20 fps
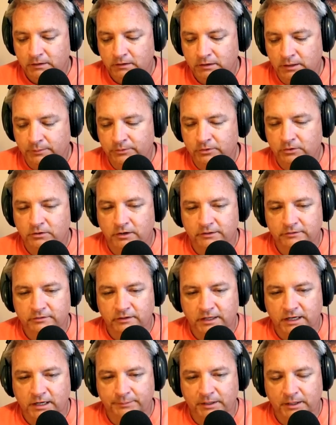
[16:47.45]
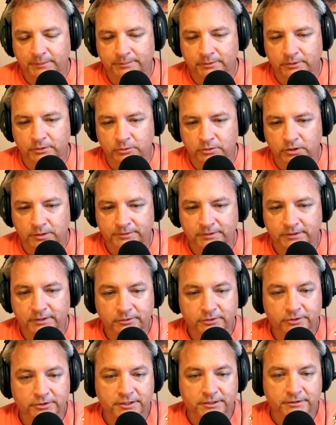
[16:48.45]
comes across a lot of people who are up to no
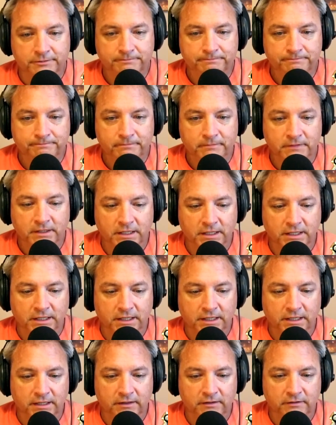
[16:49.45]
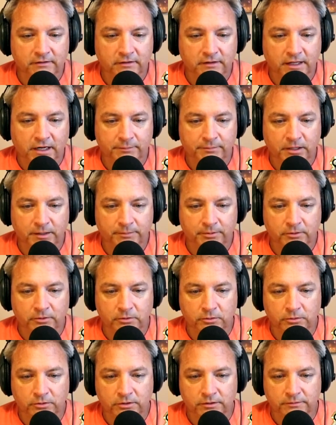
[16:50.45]
good and a lot of people
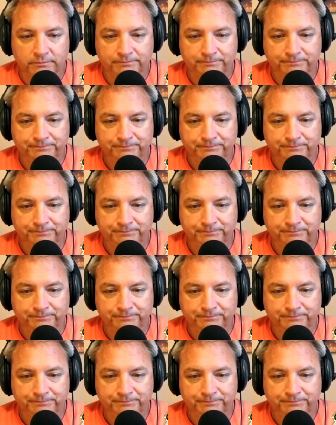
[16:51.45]
who are